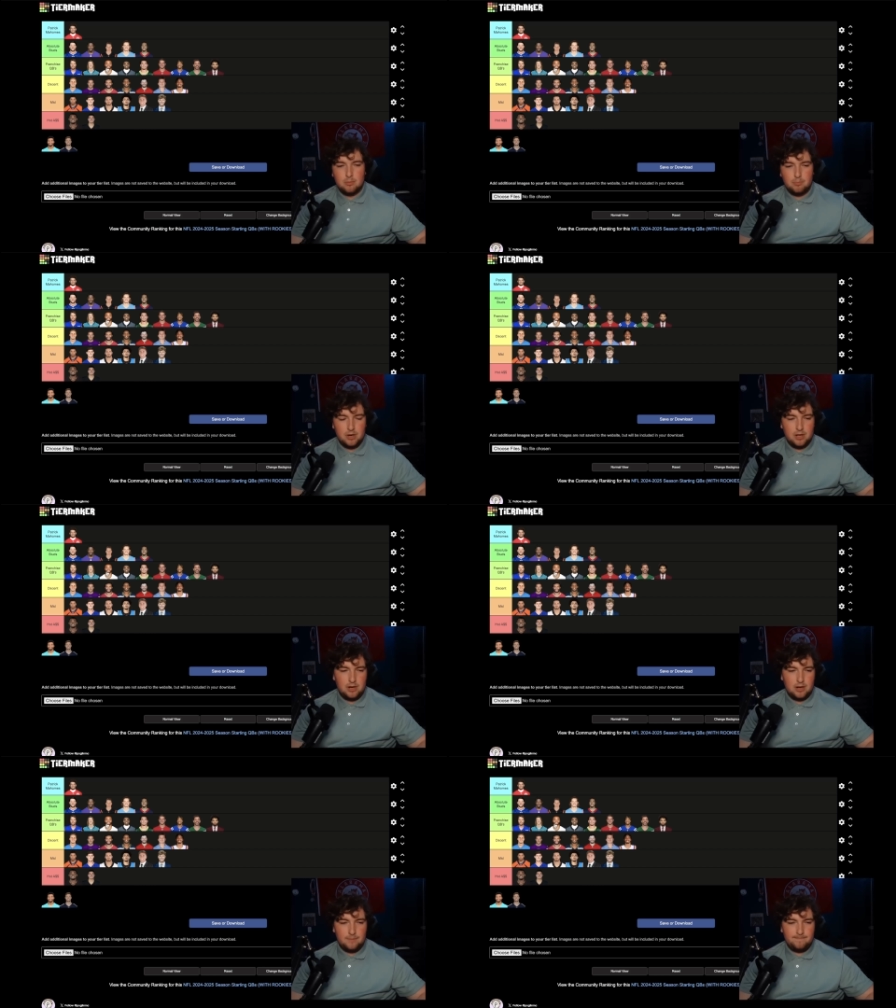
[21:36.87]
but
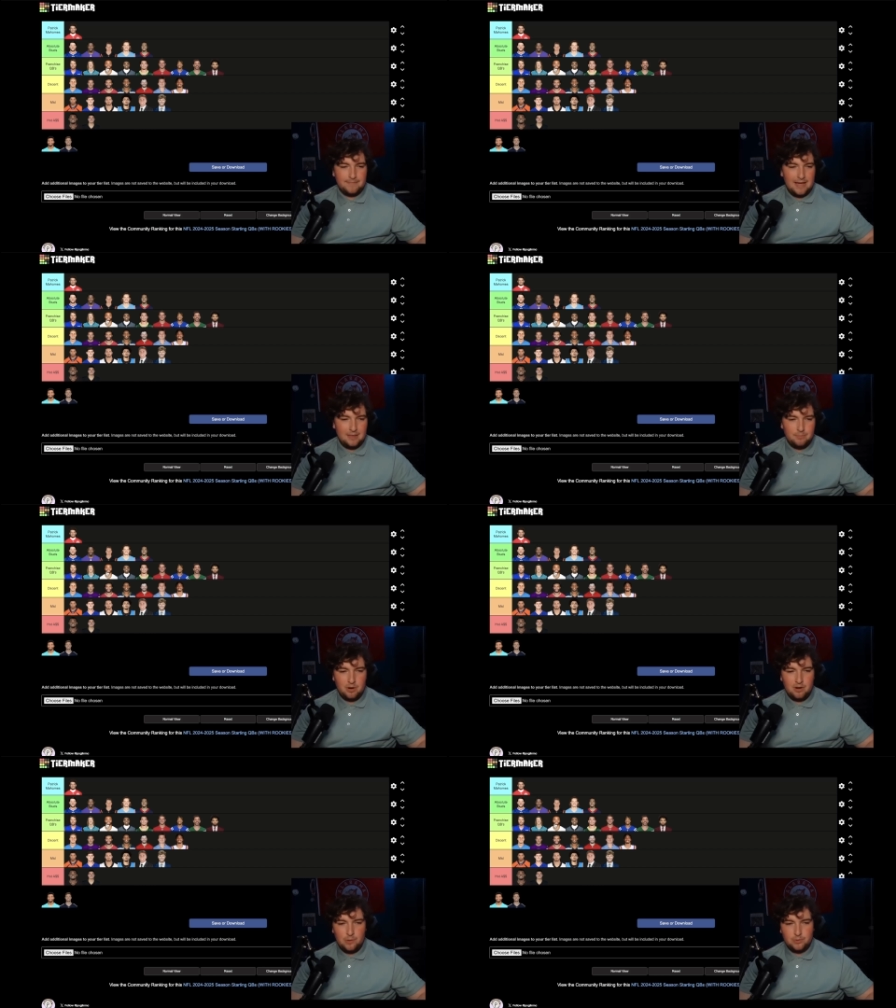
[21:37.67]
I think
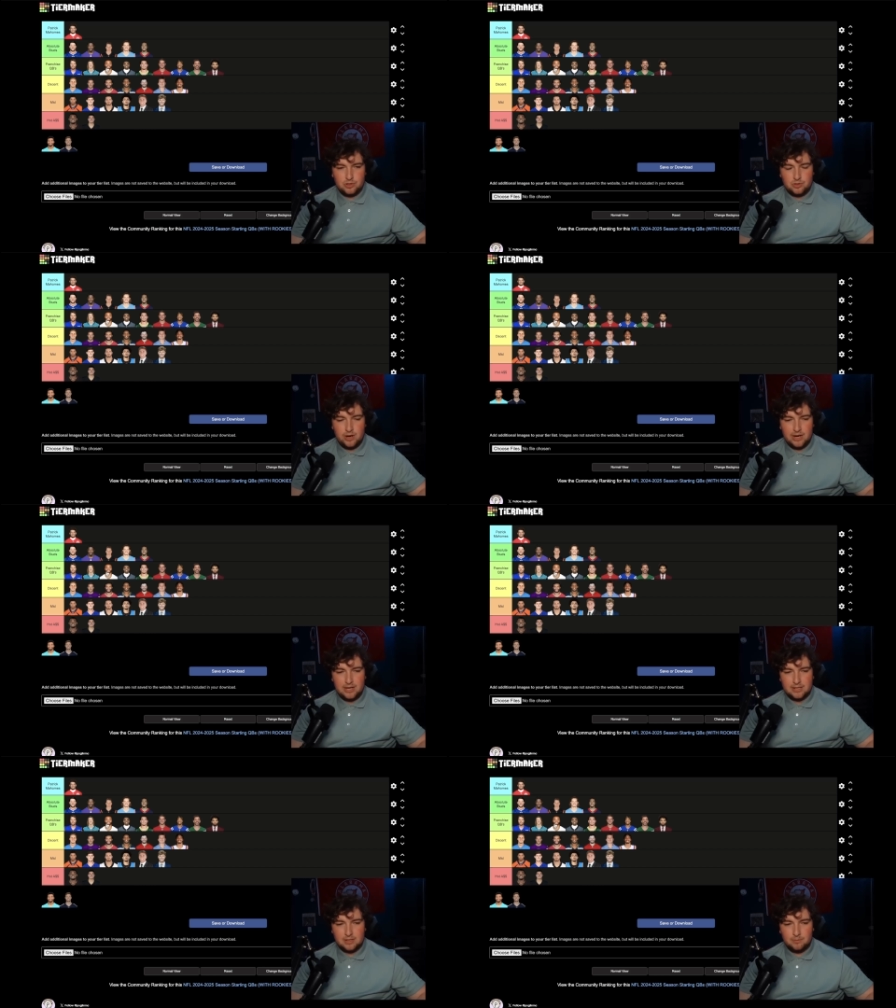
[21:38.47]
part of that was just trying to
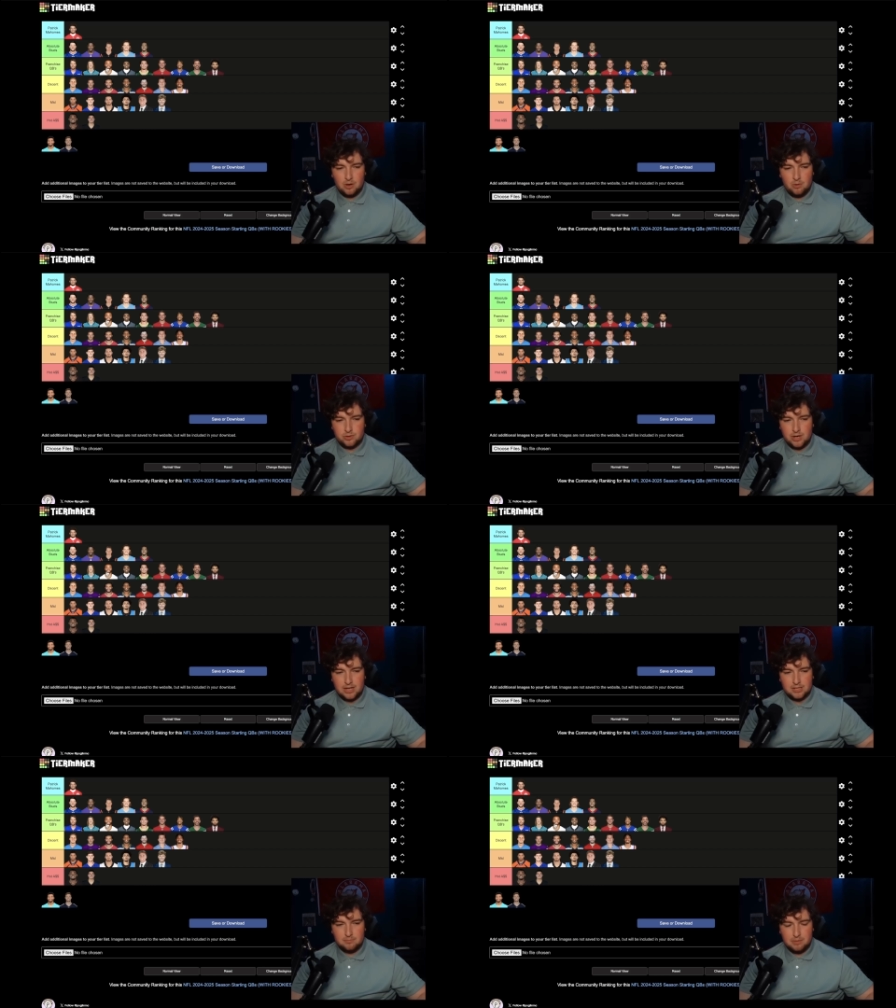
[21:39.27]
get some going, trying to
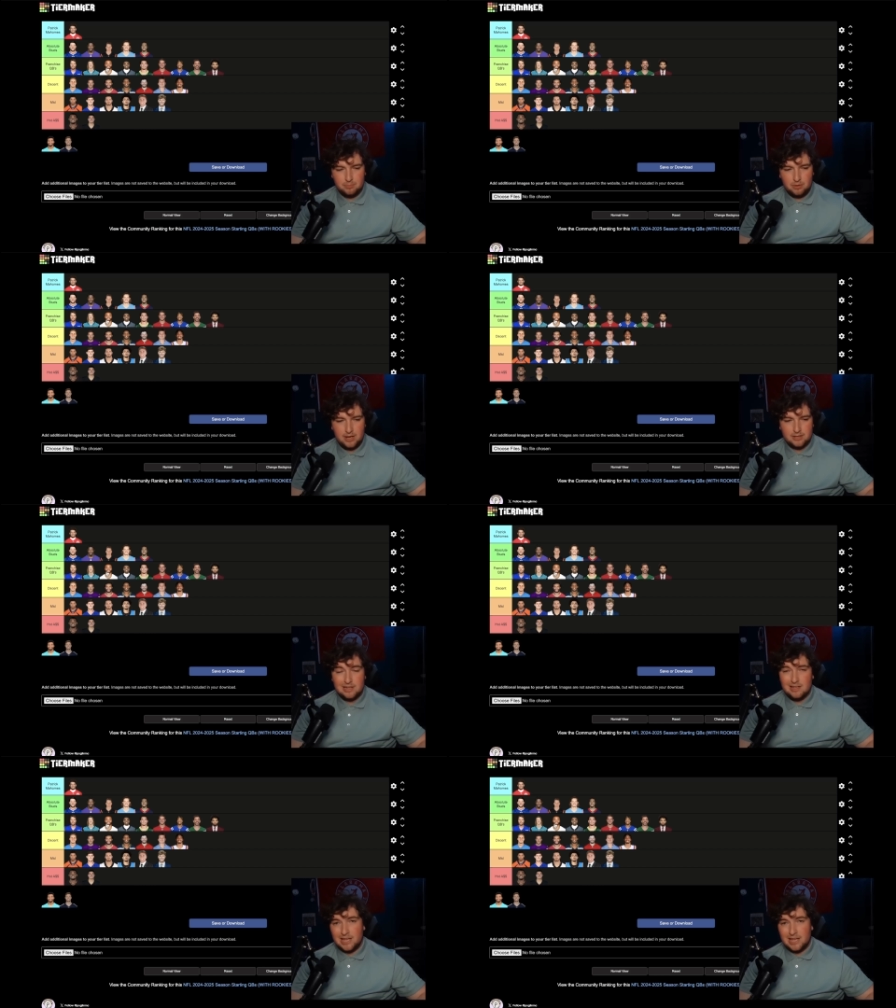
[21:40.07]
get some big plays.